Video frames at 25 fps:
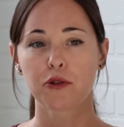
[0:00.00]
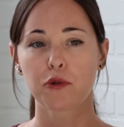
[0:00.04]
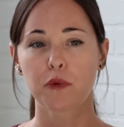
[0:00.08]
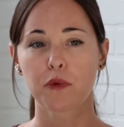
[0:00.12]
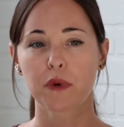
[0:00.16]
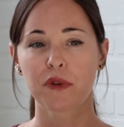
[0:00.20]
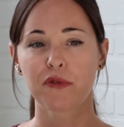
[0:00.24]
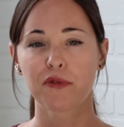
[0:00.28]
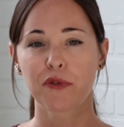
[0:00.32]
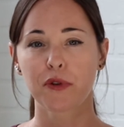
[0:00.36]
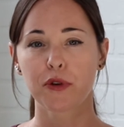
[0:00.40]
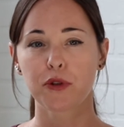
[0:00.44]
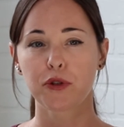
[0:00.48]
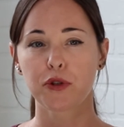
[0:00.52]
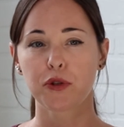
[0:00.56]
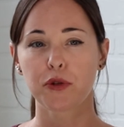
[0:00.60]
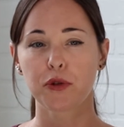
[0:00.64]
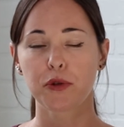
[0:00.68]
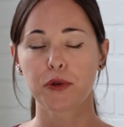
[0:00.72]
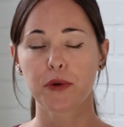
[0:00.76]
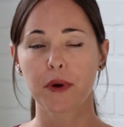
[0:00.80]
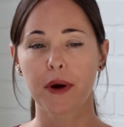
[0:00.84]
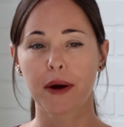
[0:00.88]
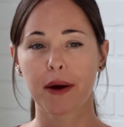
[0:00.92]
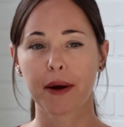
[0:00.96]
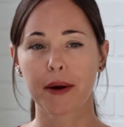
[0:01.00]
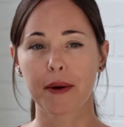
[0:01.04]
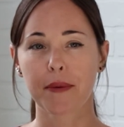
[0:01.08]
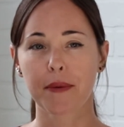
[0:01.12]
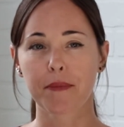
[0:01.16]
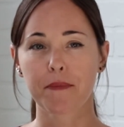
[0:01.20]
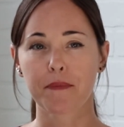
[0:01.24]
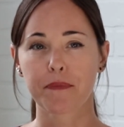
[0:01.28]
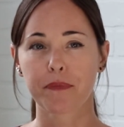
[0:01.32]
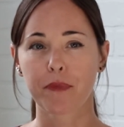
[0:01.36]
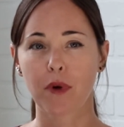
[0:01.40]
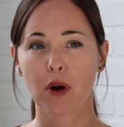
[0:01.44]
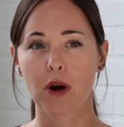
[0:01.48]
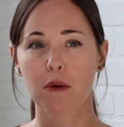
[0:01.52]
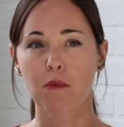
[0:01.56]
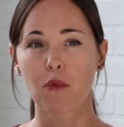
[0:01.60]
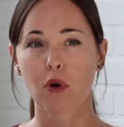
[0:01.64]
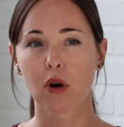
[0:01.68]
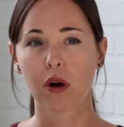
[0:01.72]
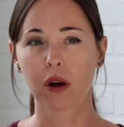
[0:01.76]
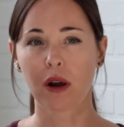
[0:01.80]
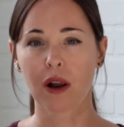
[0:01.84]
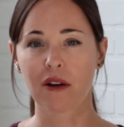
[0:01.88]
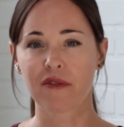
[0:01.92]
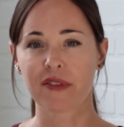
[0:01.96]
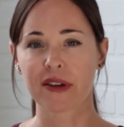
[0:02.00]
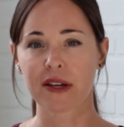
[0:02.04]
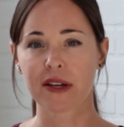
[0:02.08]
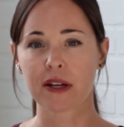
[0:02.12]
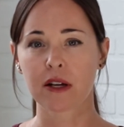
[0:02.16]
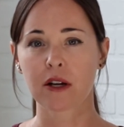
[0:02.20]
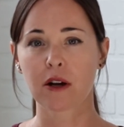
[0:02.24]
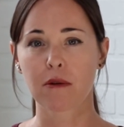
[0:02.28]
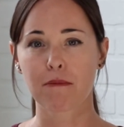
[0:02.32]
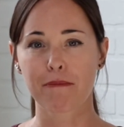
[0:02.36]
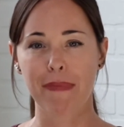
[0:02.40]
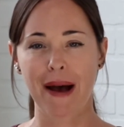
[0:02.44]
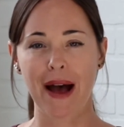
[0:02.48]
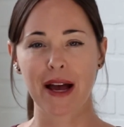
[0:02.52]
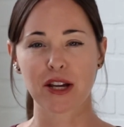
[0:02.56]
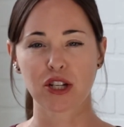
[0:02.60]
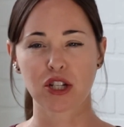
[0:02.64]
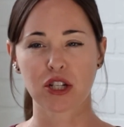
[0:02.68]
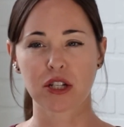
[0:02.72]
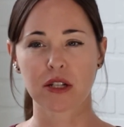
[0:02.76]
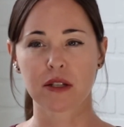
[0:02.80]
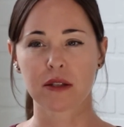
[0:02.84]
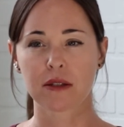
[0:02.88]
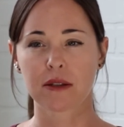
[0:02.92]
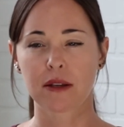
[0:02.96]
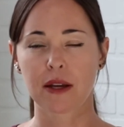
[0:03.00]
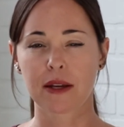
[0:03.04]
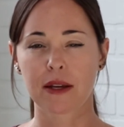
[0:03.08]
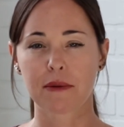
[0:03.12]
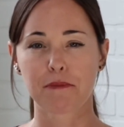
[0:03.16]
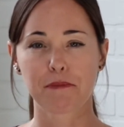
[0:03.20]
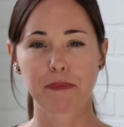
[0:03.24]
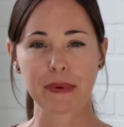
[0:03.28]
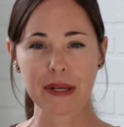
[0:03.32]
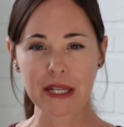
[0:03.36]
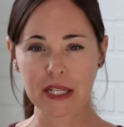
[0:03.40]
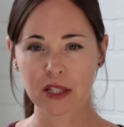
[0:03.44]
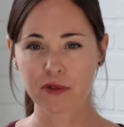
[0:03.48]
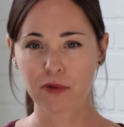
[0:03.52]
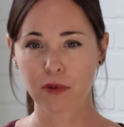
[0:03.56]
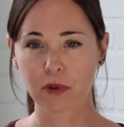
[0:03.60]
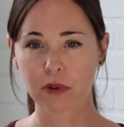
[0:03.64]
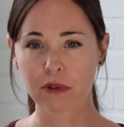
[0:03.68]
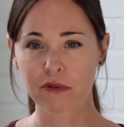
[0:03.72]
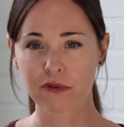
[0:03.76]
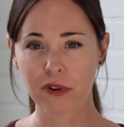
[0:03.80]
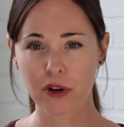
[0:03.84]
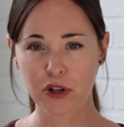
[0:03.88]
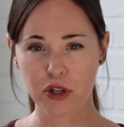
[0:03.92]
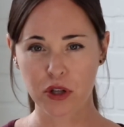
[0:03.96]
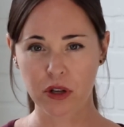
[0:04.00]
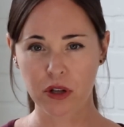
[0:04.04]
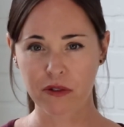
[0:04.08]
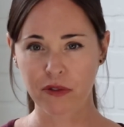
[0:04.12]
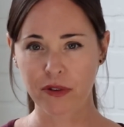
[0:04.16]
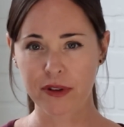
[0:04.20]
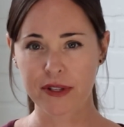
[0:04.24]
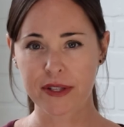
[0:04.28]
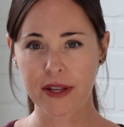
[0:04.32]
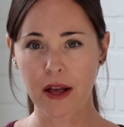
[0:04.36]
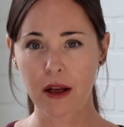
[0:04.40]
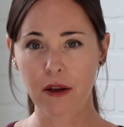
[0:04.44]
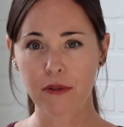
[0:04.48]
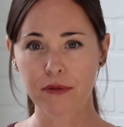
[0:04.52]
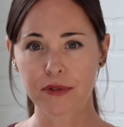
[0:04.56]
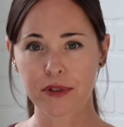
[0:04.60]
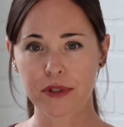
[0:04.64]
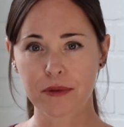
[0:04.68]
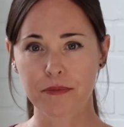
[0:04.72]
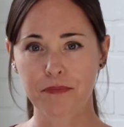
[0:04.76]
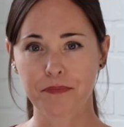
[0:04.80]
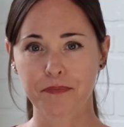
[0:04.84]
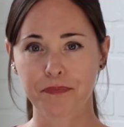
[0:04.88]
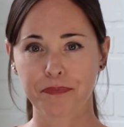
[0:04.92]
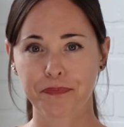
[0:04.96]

refer to a more loving, compassionate, and peaceful version of ourselves.